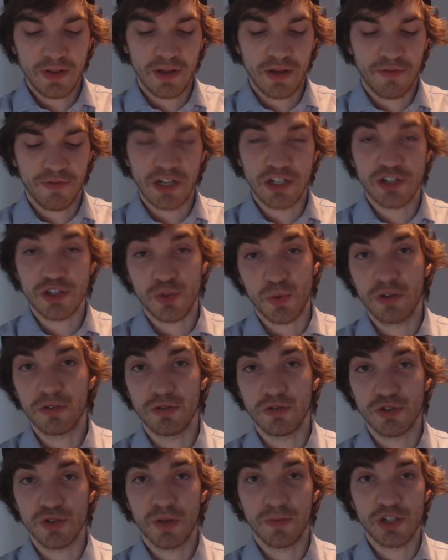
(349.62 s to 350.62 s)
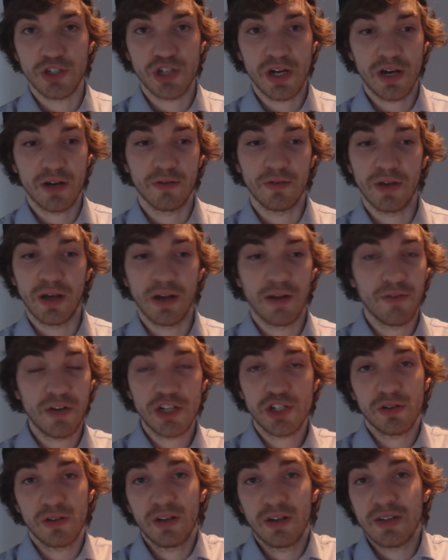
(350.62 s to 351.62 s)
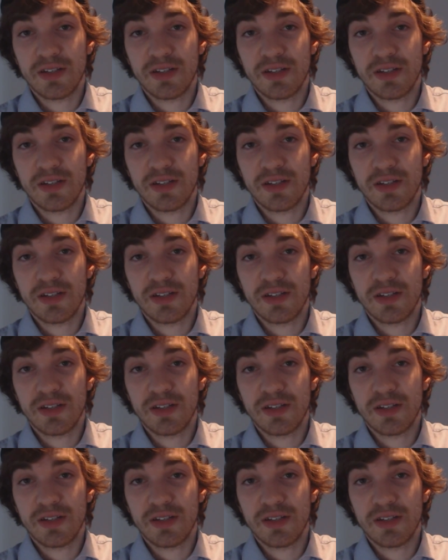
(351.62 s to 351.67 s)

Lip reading: if I just wanted to drop the channel, and eventually I